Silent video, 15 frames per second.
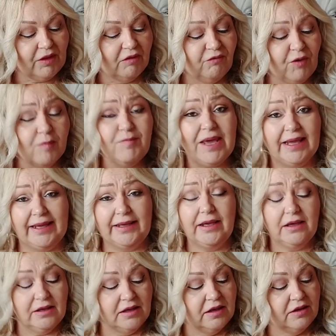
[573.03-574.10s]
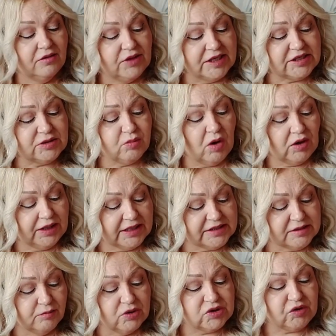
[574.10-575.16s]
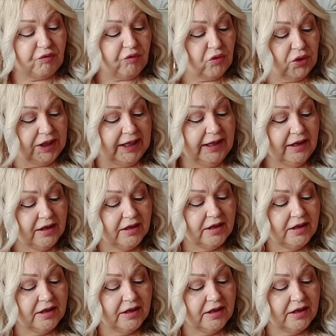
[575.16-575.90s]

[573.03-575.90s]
for me, this one is the most fruity,